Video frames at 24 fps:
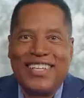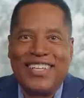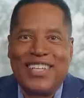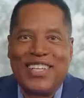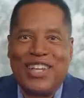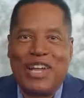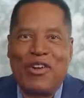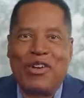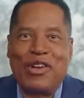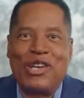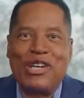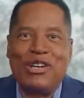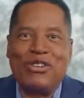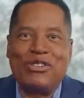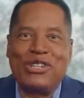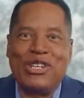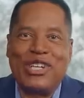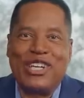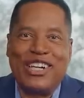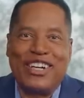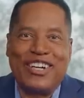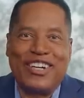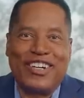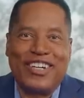Larry Elder
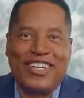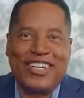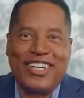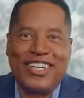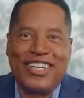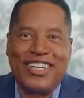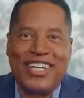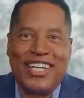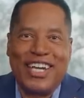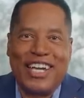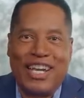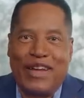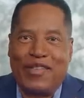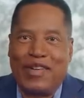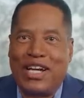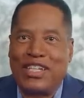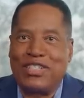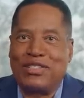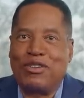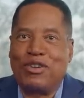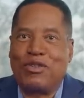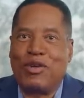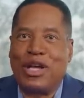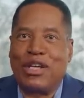here, and I've got
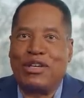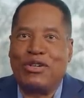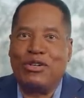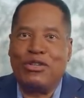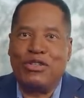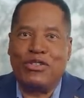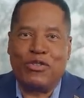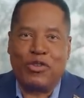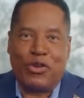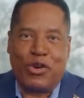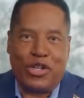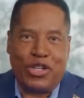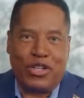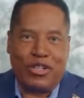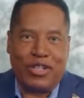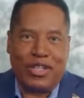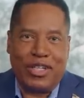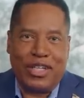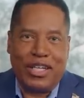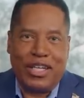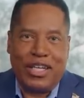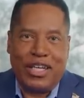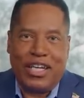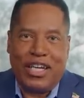some great news for you.
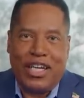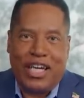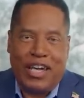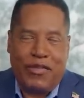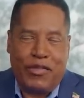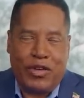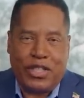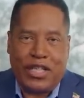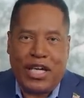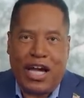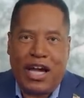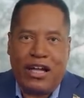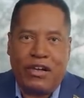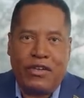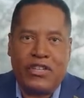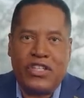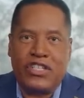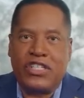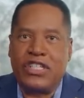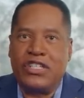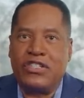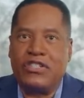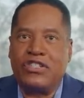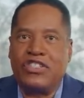If you're tired of the
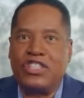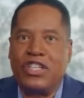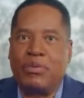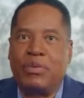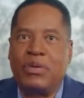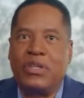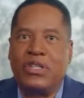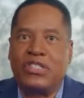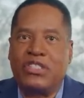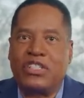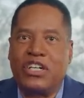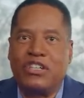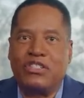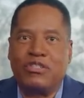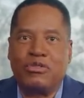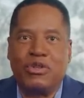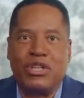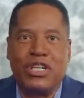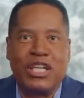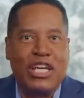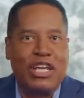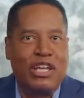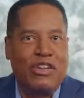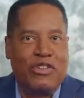censorship in this
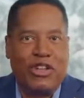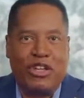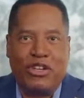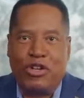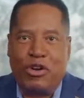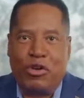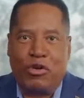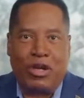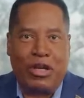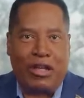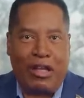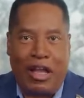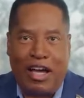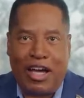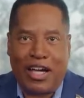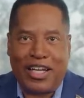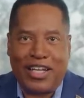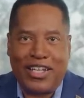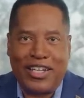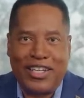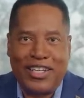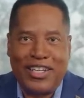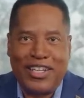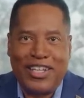country, then you're in luck.
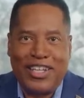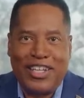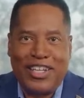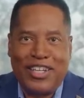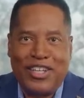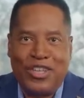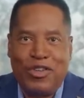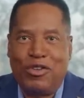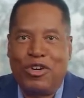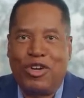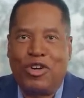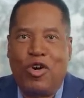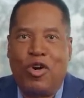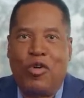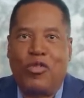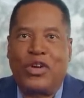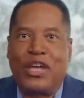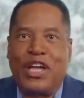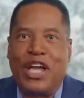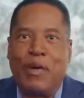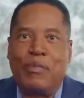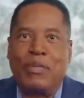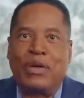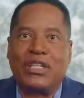You can go over
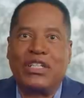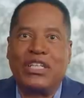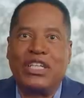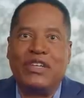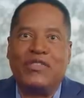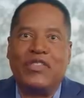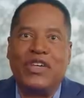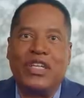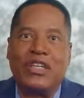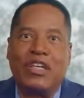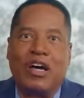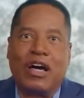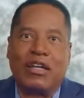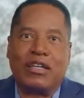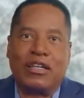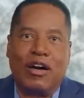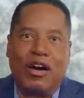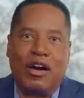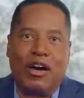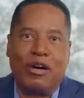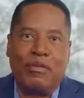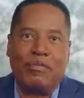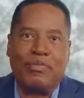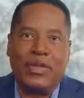to
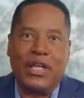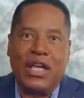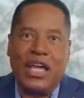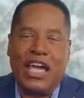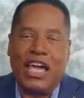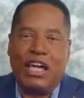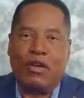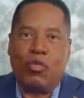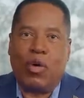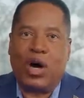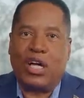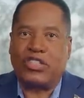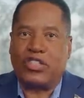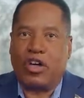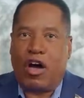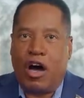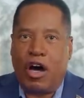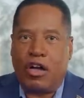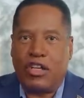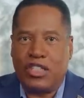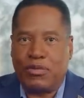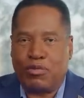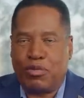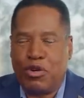epochtv.com and watch
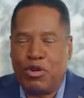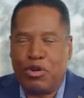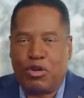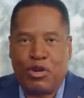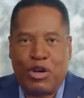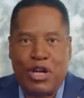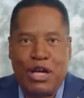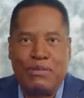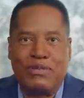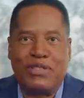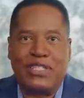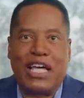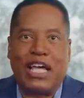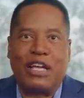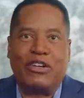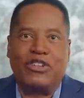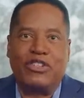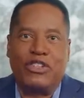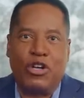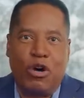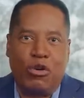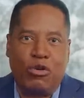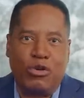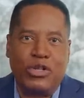honest programs that
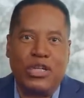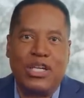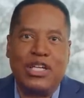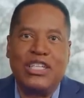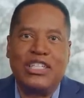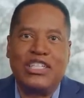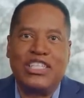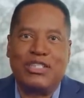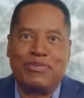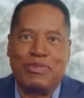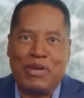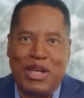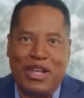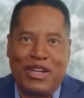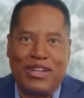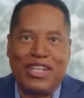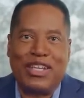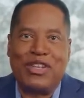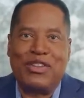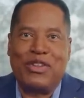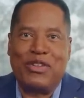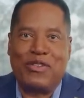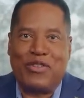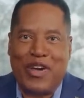don't
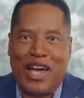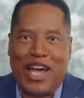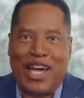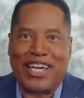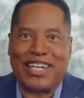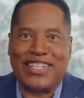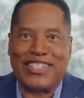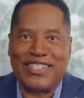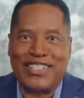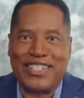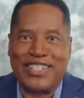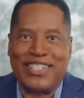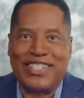spin the facts.